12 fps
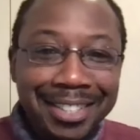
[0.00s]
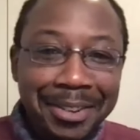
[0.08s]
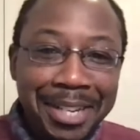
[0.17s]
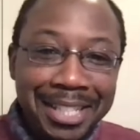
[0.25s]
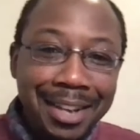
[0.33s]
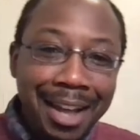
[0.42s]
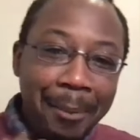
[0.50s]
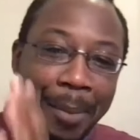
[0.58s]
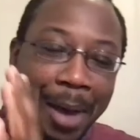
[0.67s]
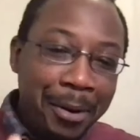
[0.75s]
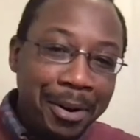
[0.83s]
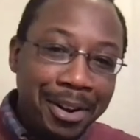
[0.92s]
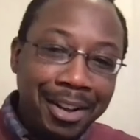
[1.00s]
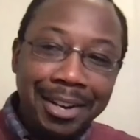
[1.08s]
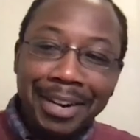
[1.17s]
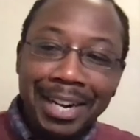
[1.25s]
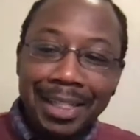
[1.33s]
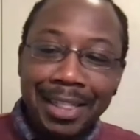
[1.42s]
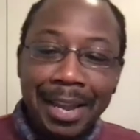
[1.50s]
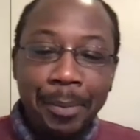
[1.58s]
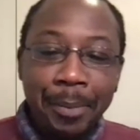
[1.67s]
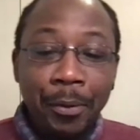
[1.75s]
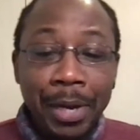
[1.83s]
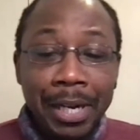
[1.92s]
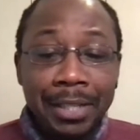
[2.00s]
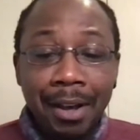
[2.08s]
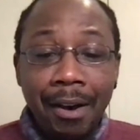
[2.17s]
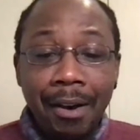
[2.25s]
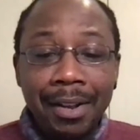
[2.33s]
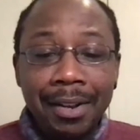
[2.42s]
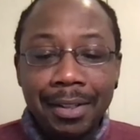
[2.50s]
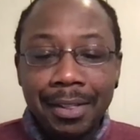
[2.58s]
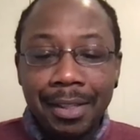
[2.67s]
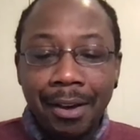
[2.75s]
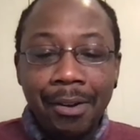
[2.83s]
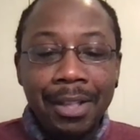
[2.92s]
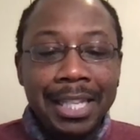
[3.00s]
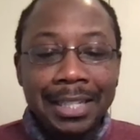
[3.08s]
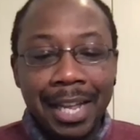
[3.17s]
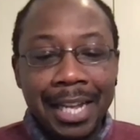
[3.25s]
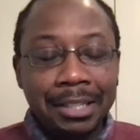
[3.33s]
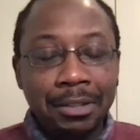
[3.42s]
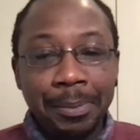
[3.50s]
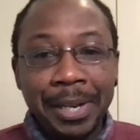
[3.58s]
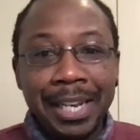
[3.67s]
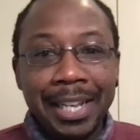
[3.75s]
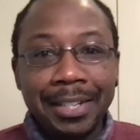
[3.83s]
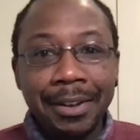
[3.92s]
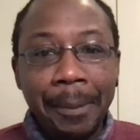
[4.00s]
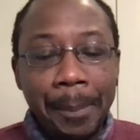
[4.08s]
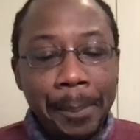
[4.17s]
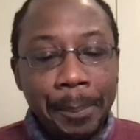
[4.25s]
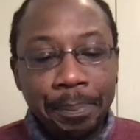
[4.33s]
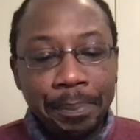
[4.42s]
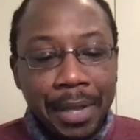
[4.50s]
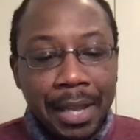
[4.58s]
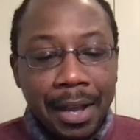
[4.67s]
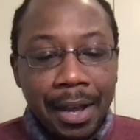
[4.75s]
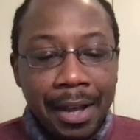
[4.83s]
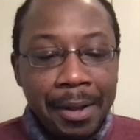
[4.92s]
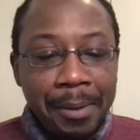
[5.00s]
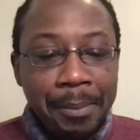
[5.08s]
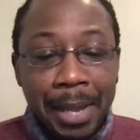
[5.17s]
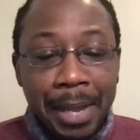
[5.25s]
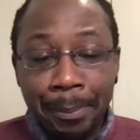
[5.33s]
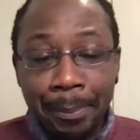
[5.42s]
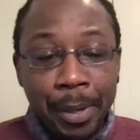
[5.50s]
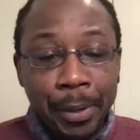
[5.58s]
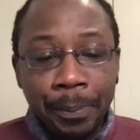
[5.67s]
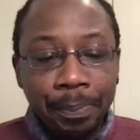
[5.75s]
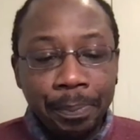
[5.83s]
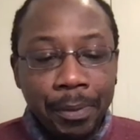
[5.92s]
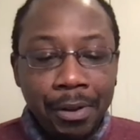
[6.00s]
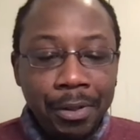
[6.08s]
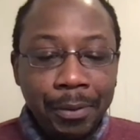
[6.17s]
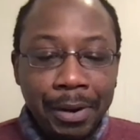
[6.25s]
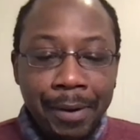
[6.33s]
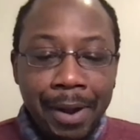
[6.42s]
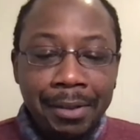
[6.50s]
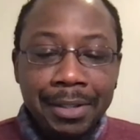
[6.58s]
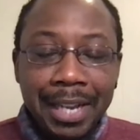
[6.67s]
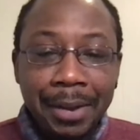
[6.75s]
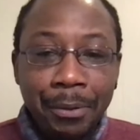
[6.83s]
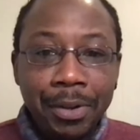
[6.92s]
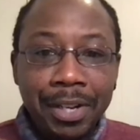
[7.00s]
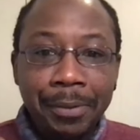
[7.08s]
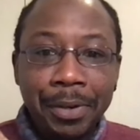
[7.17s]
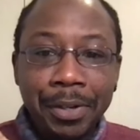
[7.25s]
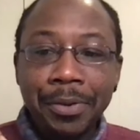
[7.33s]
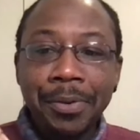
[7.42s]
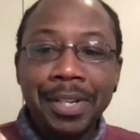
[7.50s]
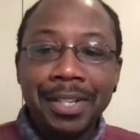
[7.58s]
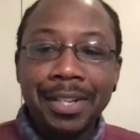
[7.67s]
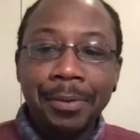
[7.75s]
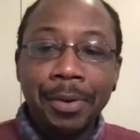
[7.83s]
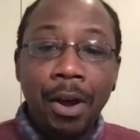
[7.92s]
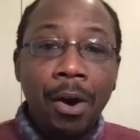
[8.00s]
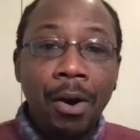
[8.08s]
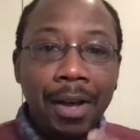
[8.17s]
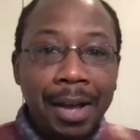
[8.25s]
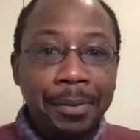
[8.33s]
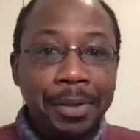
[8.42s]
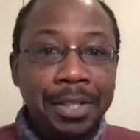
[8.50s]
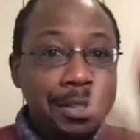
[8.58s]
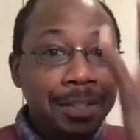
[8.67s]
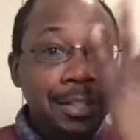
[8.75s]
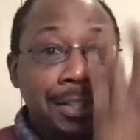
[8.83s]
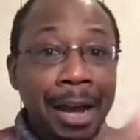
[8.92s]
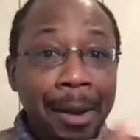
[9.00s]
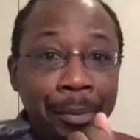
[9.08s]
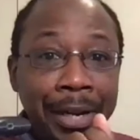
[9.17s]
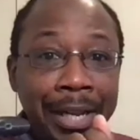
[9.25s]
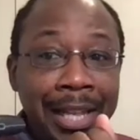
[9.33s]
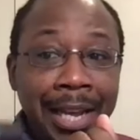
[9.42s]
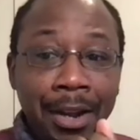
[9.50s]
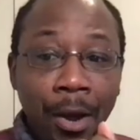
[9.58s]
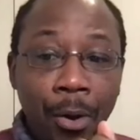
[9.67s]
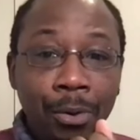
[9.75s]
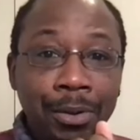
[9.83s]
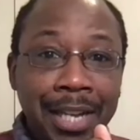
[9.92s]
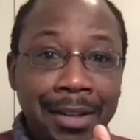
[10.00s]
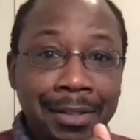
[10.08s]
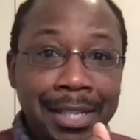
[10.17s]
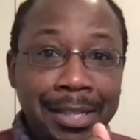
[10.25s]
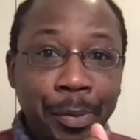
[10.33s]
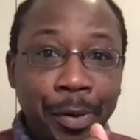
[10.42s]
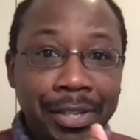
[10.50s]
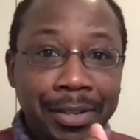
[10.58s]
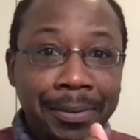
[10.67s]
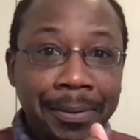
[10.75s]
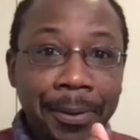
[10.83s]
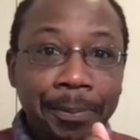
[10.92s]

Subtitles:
So it's not powered on or anything, but when it's on, all these lights will be lit up in blue all the way around. And what I would do is I would stop breathing and hold down this button.